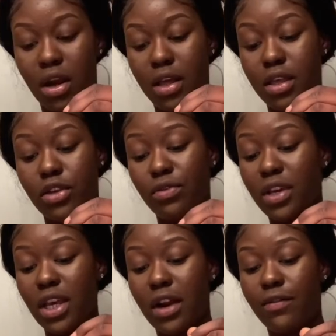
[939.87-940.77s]
And I think you
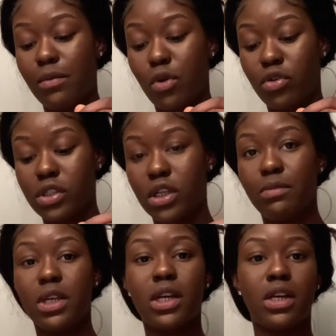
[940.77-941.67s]
can get it from Ulta
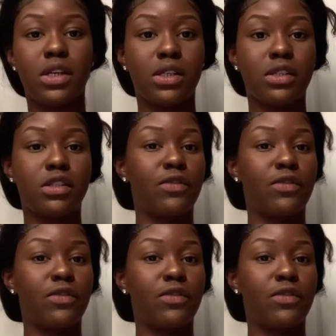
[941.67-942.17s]
because